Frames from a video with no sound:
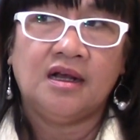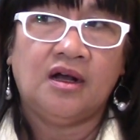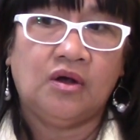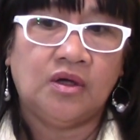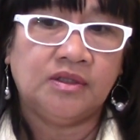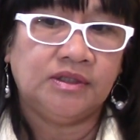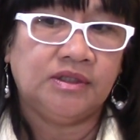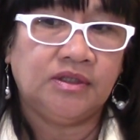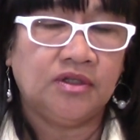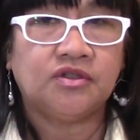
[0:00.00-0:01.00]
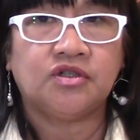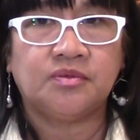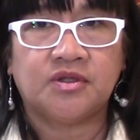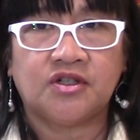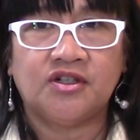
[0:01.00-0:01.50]
on
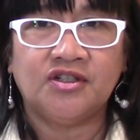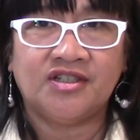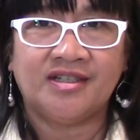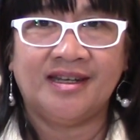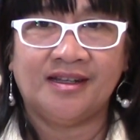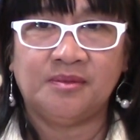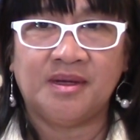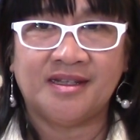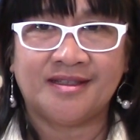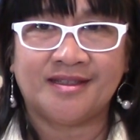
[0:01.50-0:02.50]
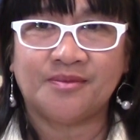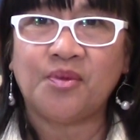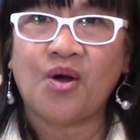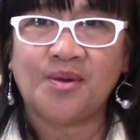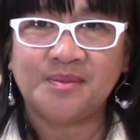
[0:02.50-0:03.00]
YouTube search Ilma's
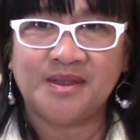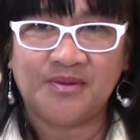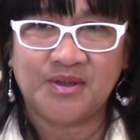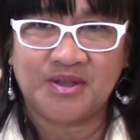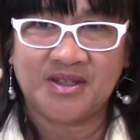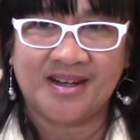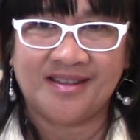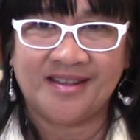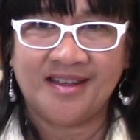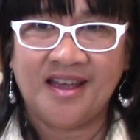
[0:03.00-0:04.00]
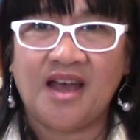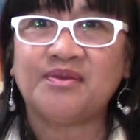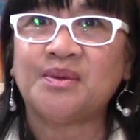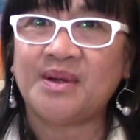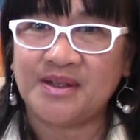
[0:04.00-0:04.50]
Poem Devotional. Have
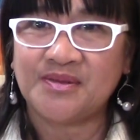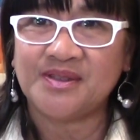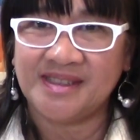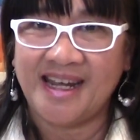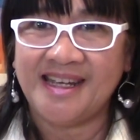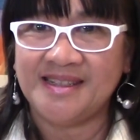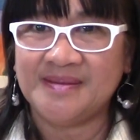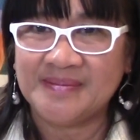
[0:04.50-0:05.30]
a wonderful day.